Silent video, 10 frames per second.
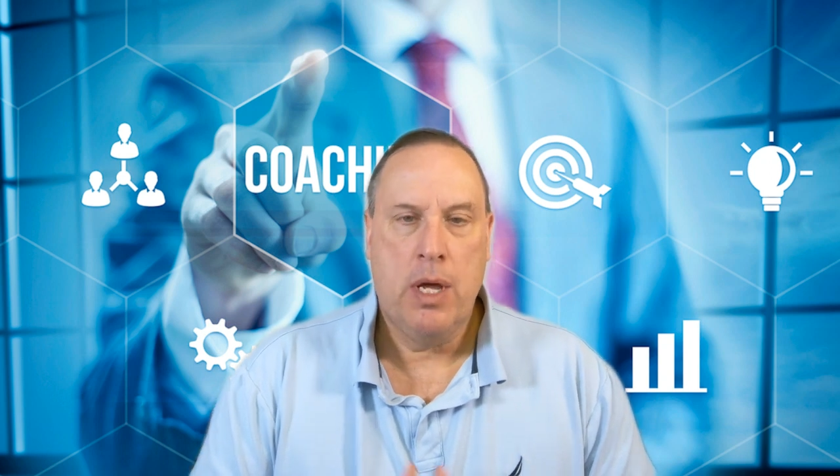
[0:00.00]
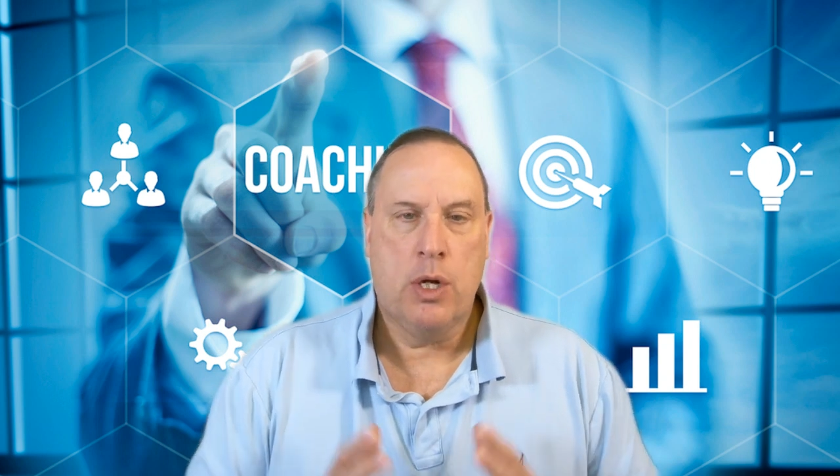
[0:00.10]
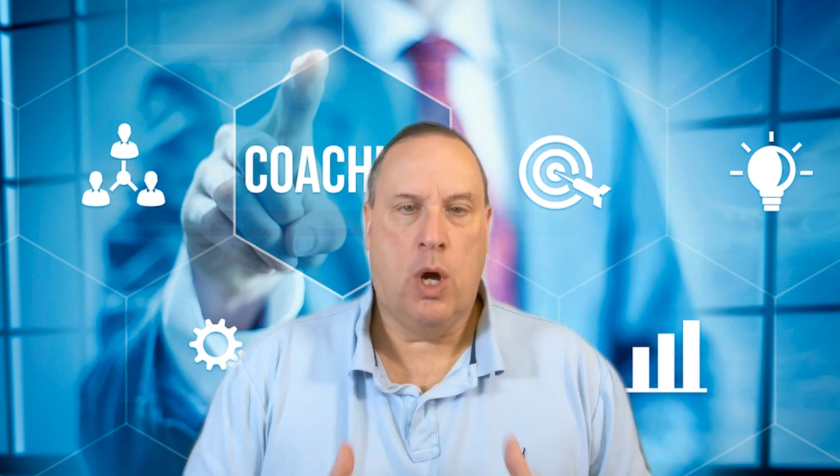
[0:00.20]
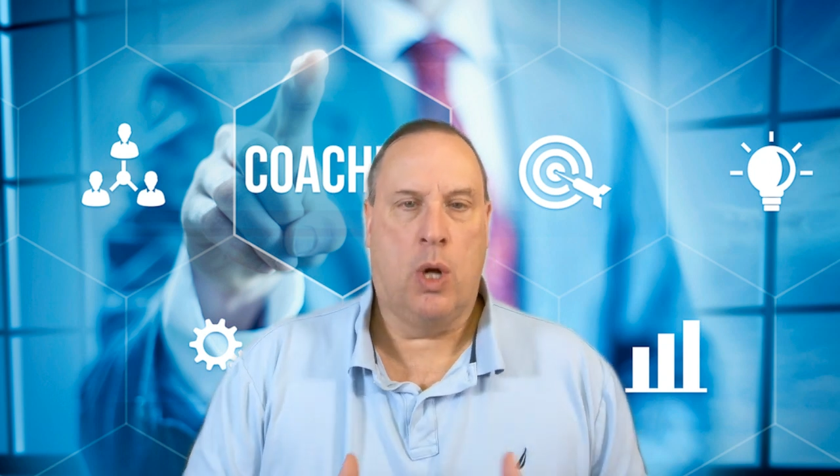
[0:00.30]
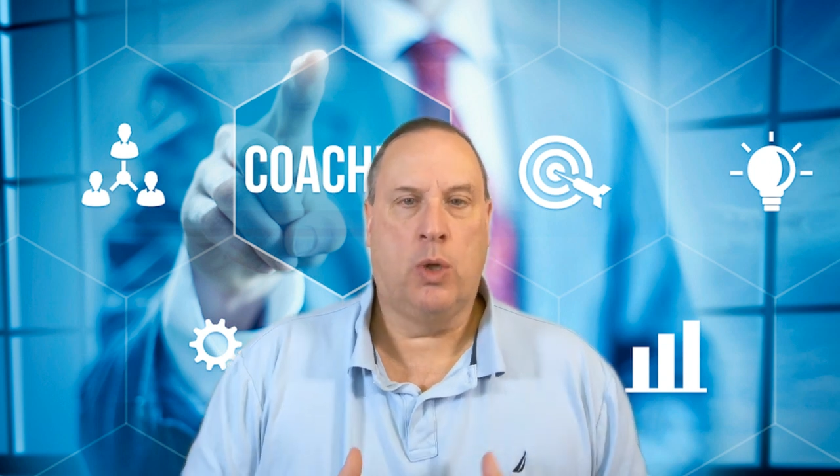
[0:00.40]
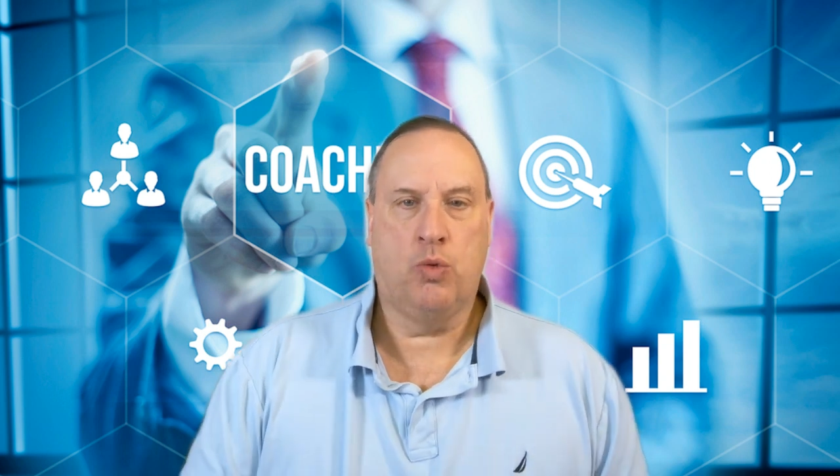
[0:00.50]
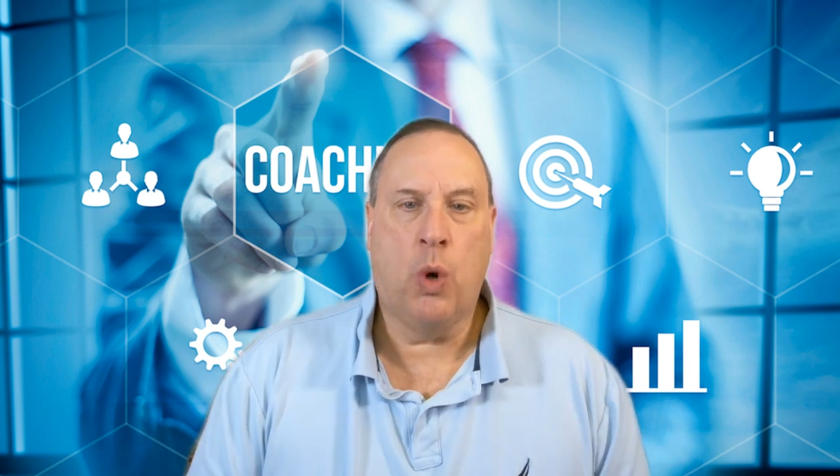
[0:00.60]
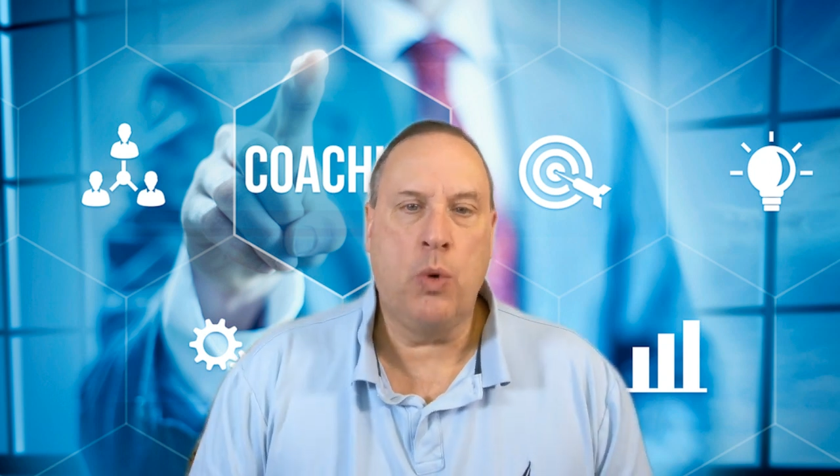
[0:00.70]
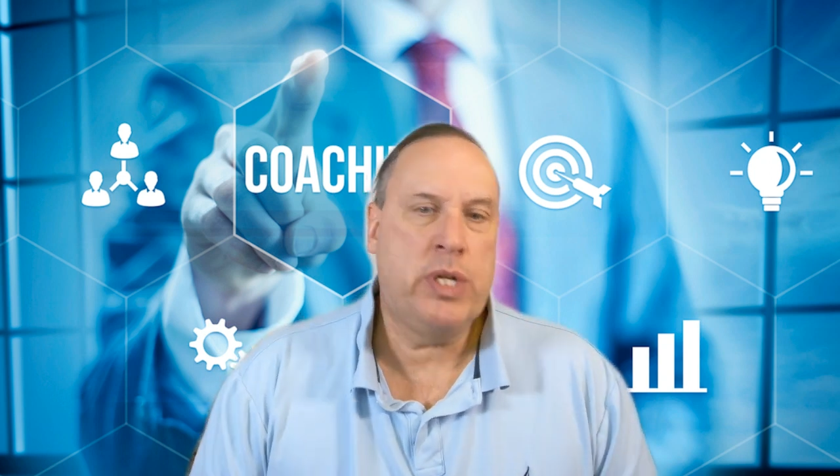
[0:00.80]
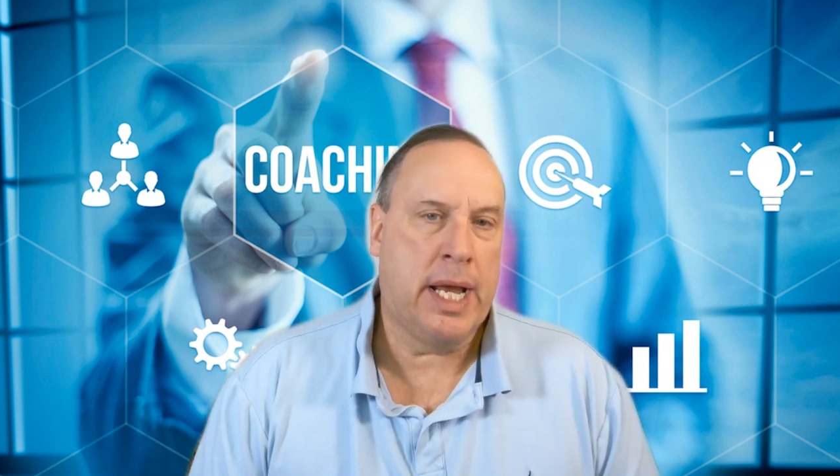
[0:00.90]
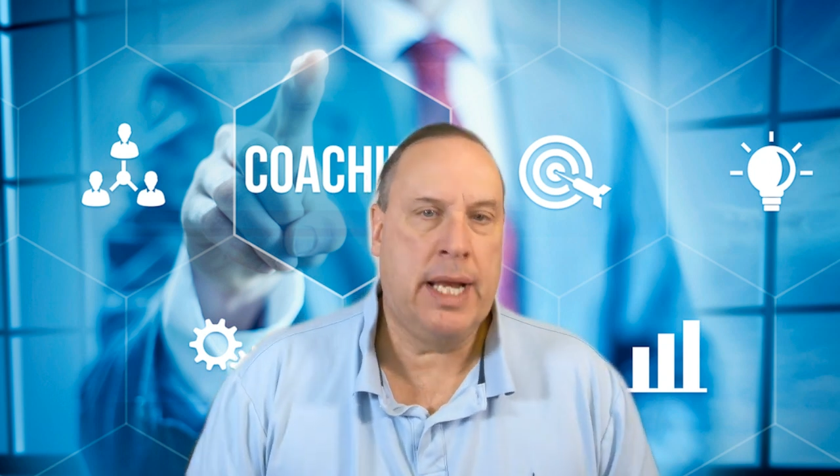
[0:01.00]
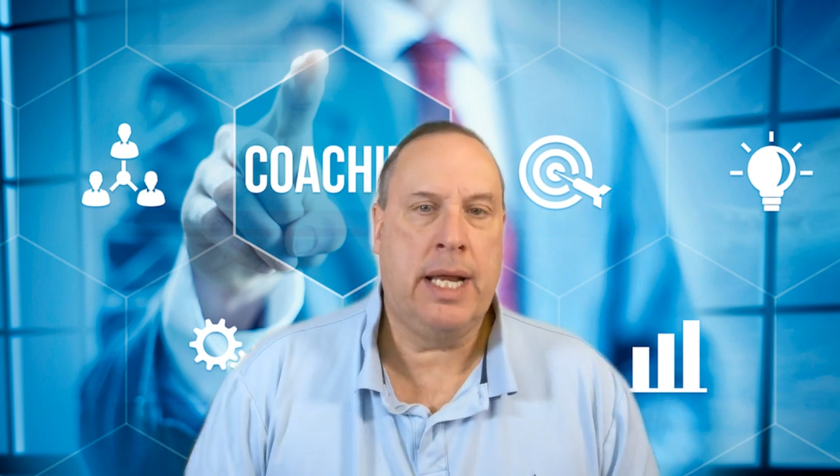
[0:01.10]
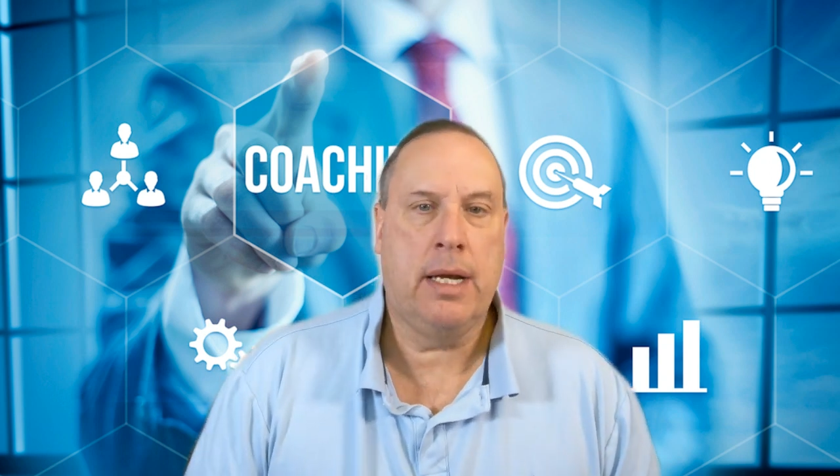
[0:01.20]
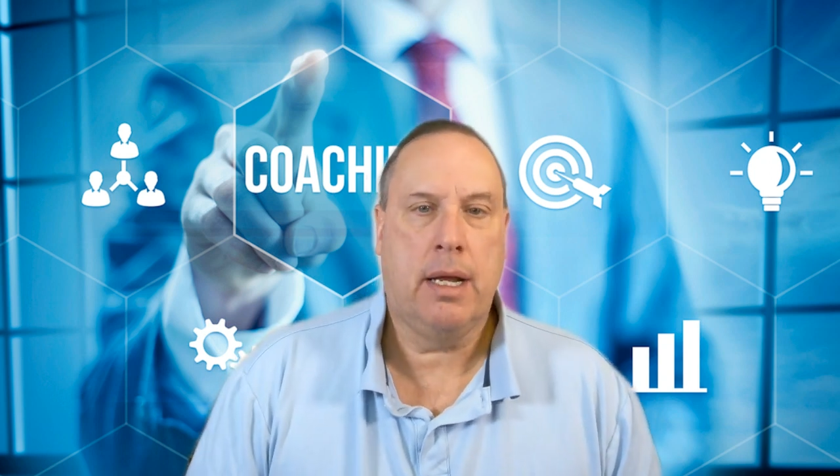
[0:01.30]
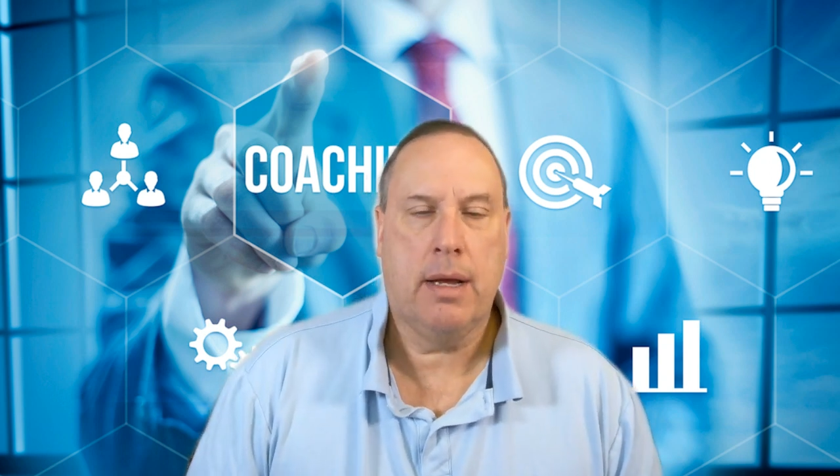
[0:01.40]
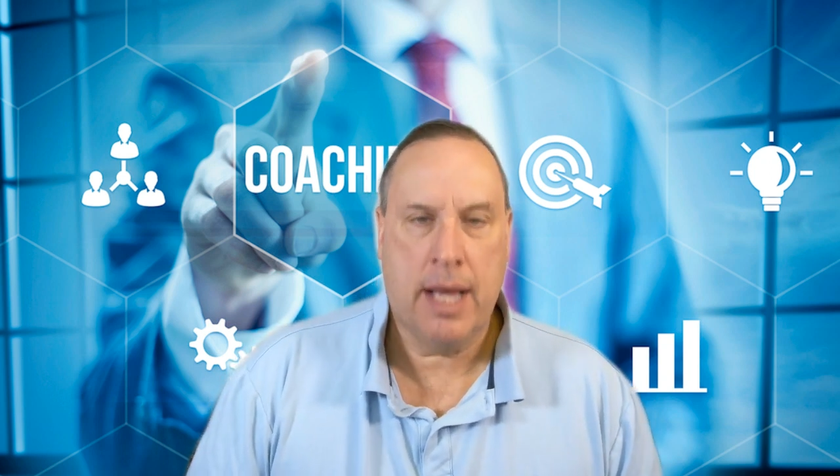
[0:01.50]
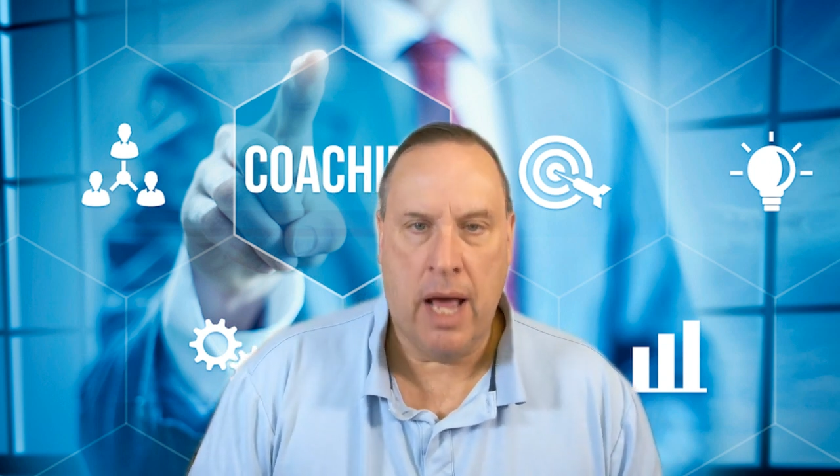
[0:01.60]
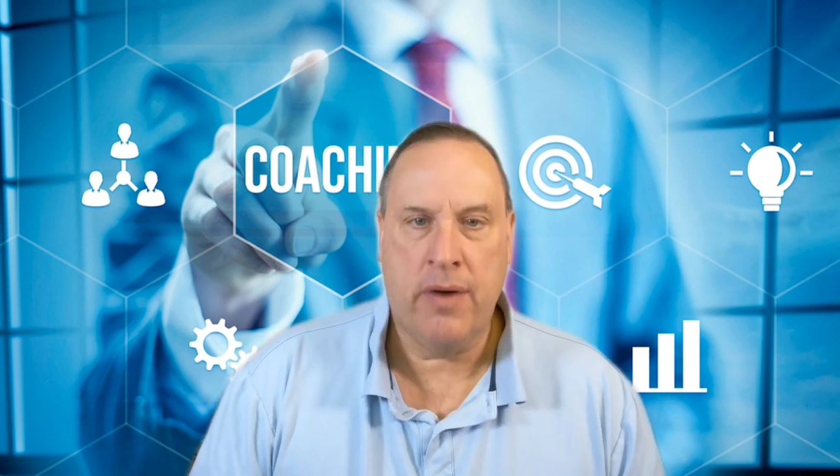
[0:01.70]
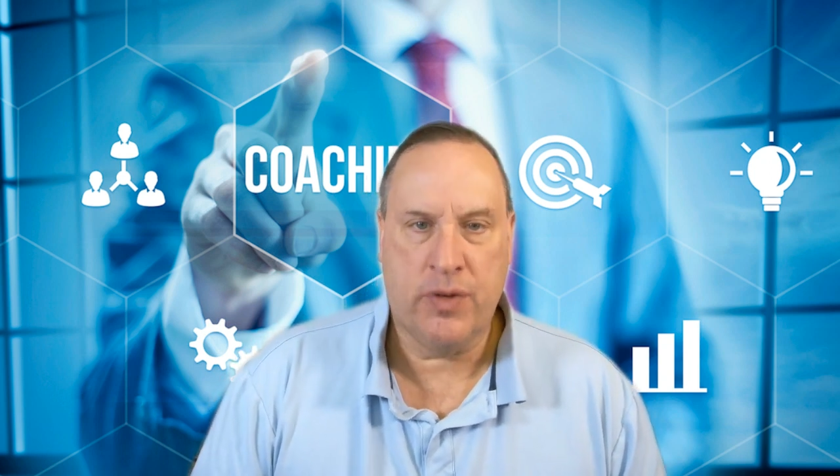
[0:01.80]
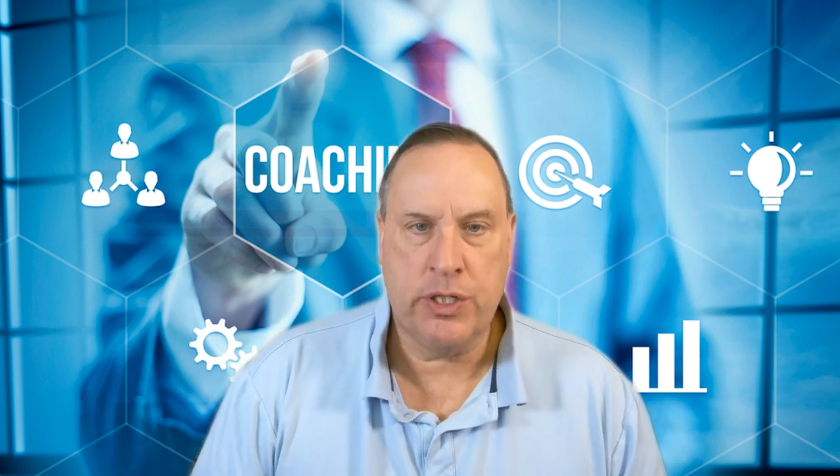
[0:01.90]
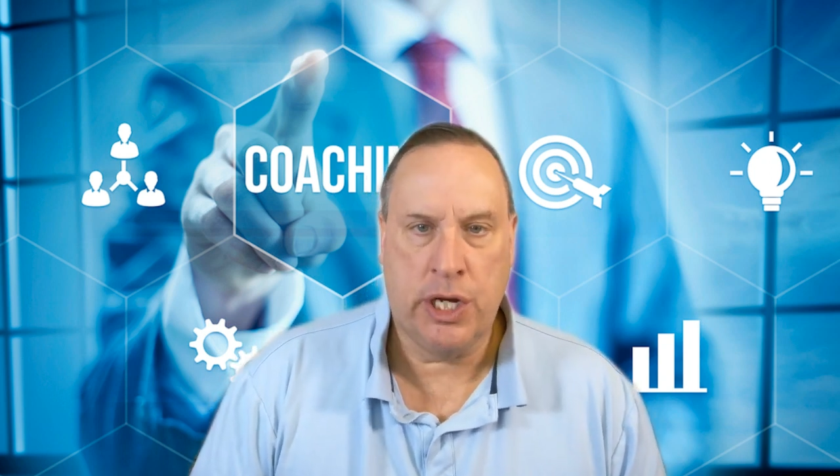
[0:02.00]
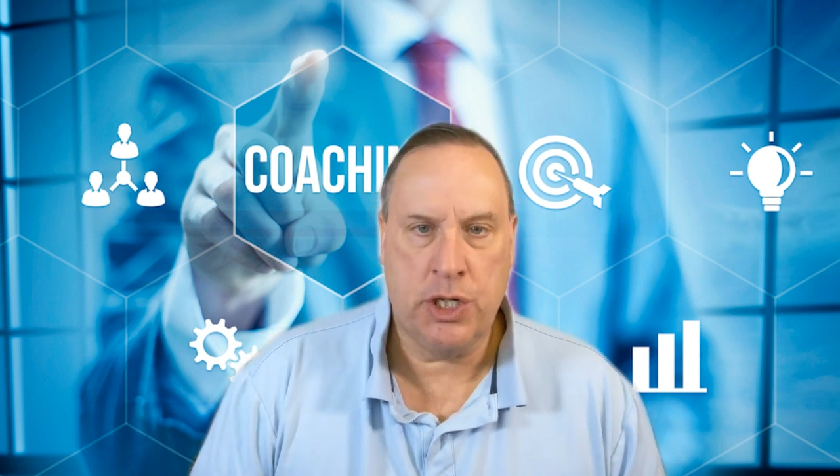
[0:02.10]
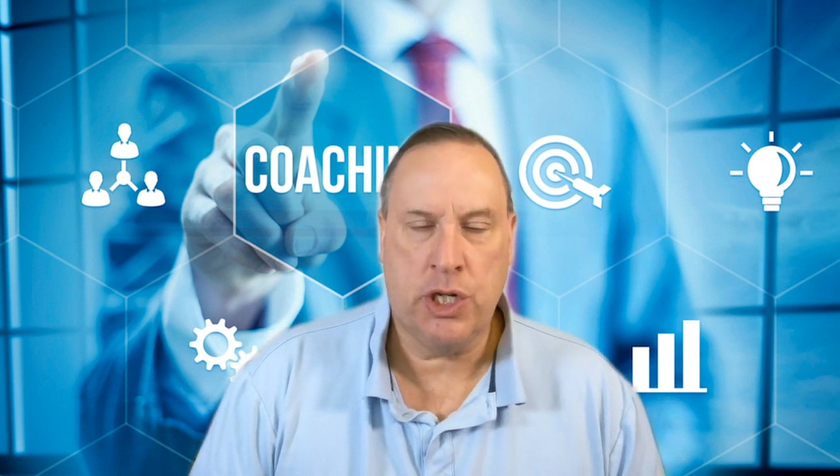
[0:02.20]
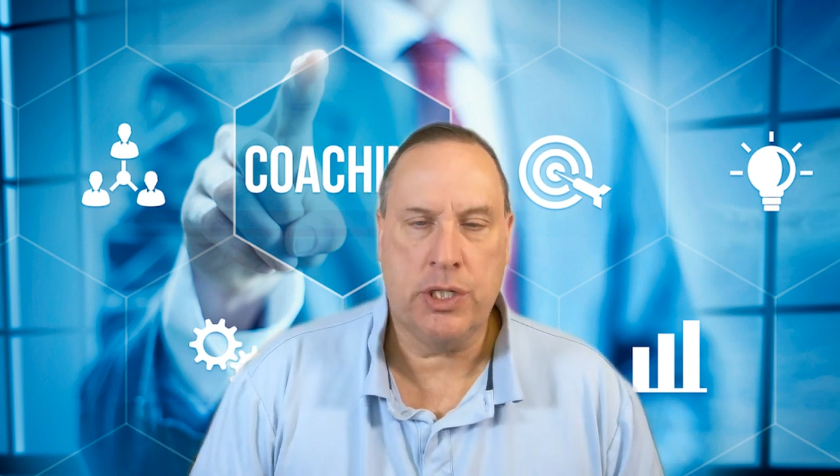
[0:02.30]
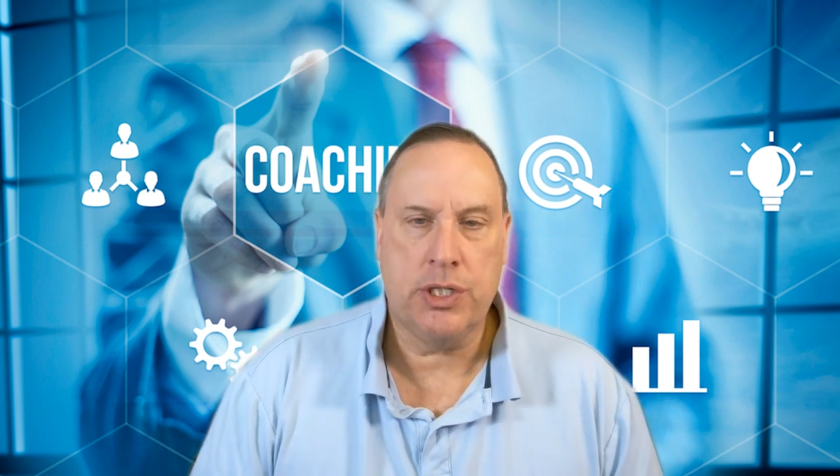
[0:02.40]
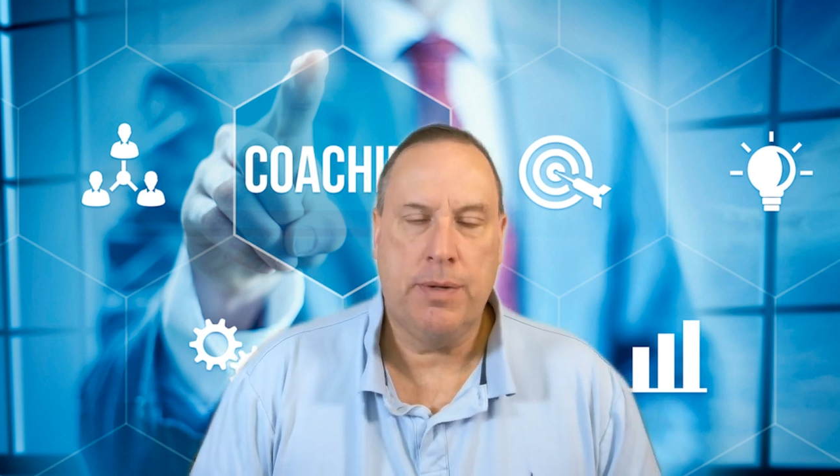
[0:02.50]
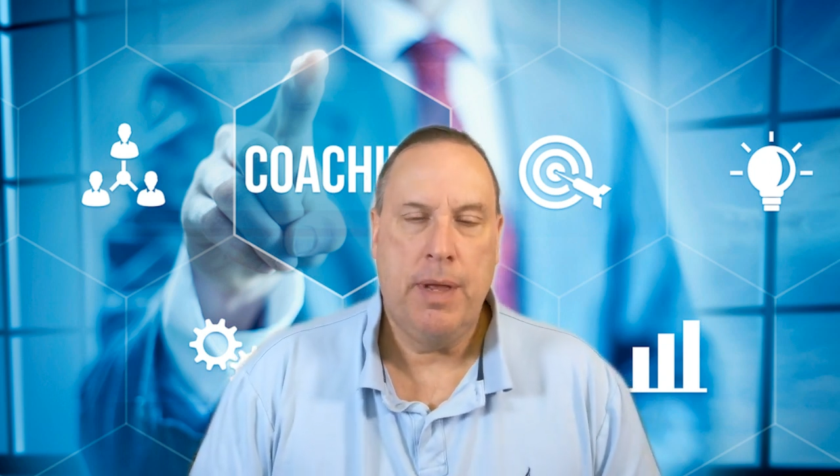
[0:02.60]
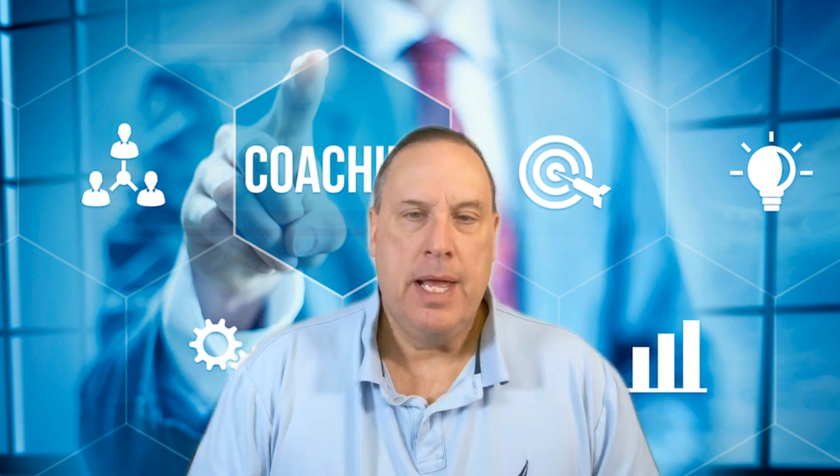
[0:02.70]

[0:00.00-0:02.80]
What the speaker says: called rotating conversations.